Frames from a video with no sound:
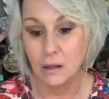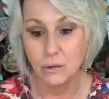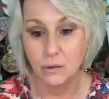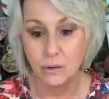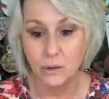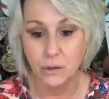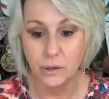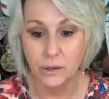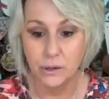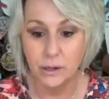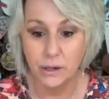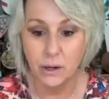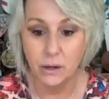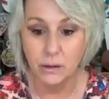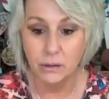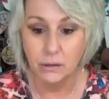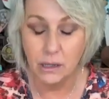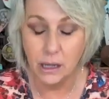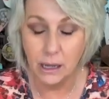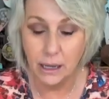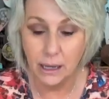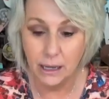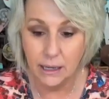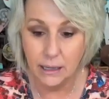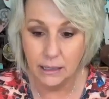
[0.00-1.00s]
I'll order it
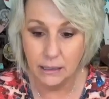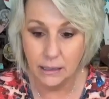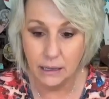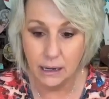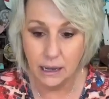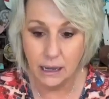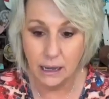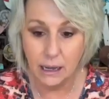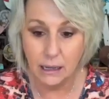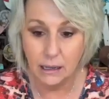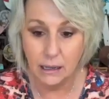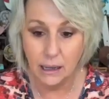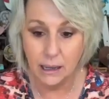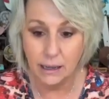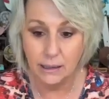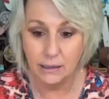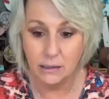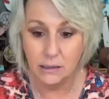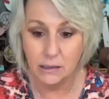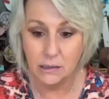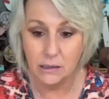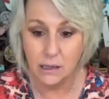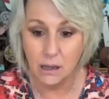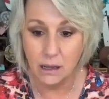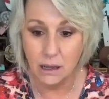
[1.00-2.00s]
online. I
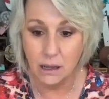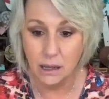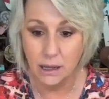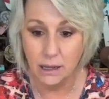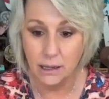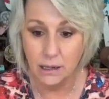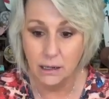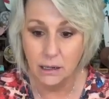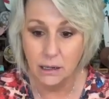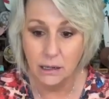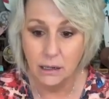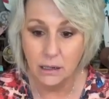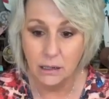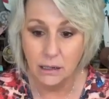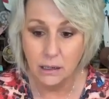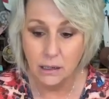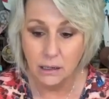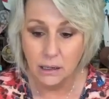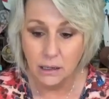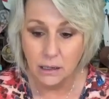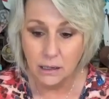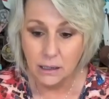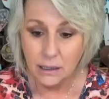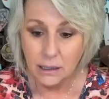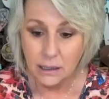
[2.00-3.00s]
like the Zon.
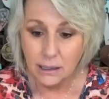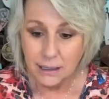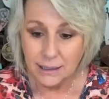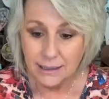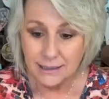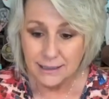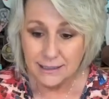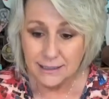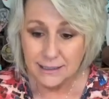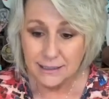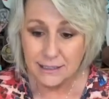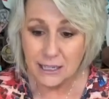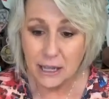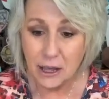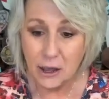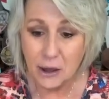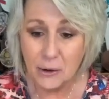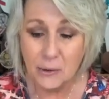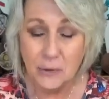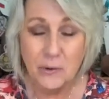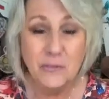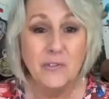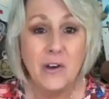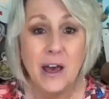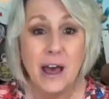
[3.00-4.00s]

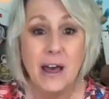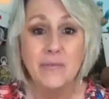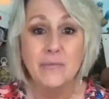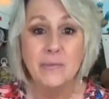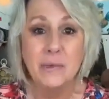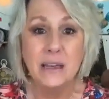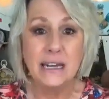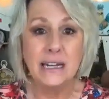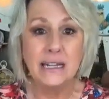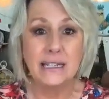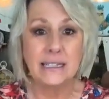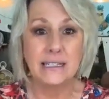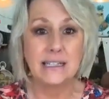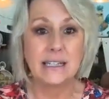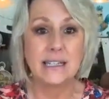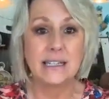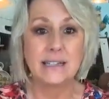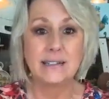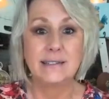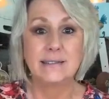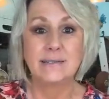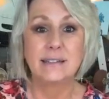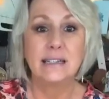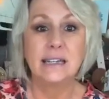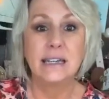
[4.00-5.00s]
So, five minutes,
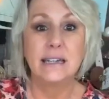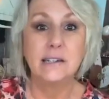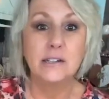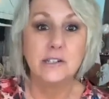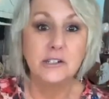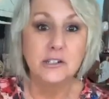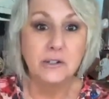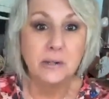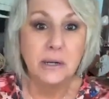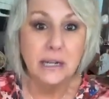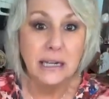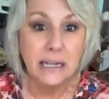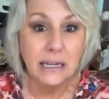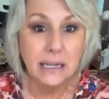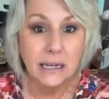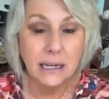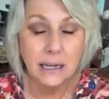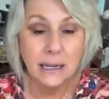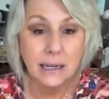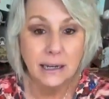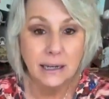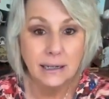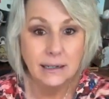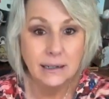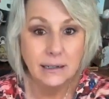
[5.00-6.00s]
get a
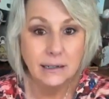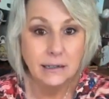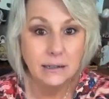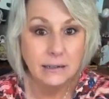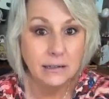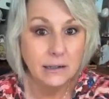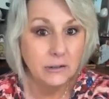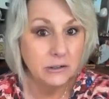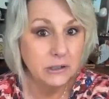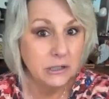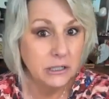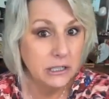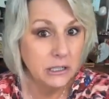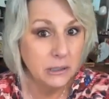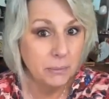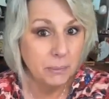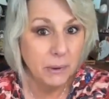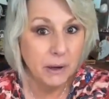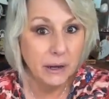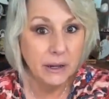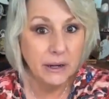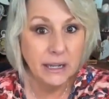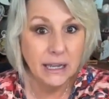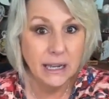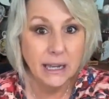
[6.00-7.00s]
drink, go to the
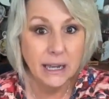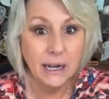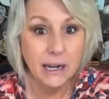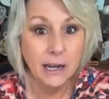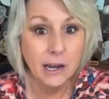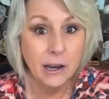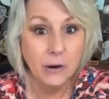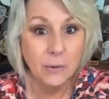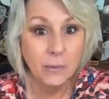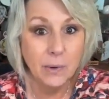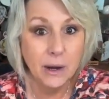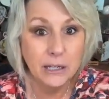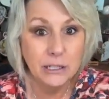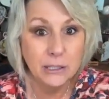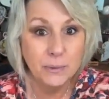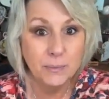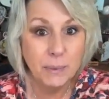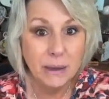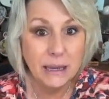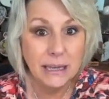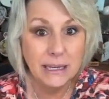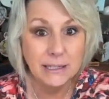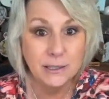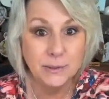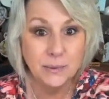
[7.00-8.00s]
potty, and go
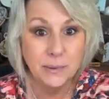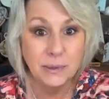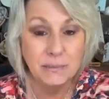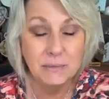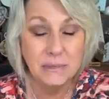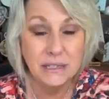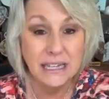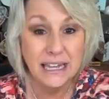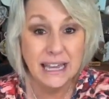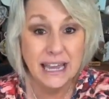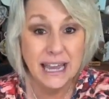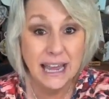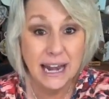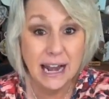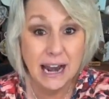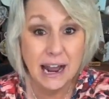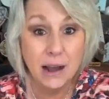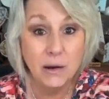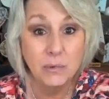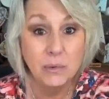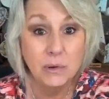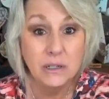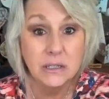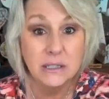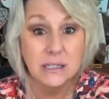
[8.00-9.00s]
watch Becky's Whimsy. And
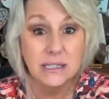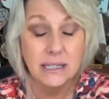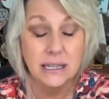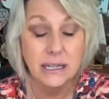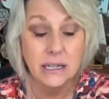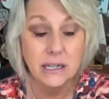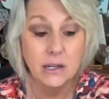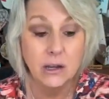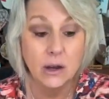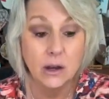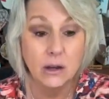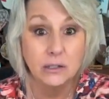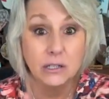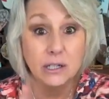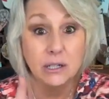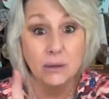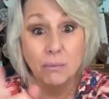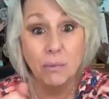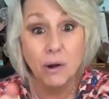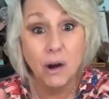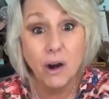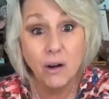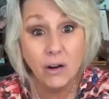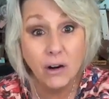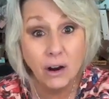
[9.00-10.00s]
I will see y'all
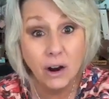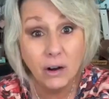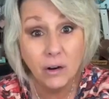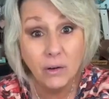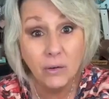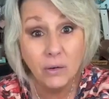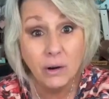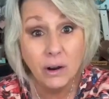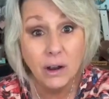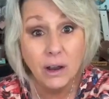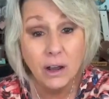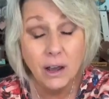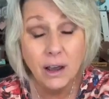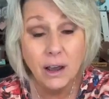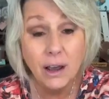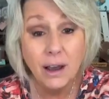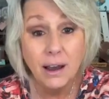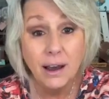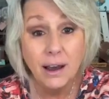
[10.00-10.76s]
tomorrow.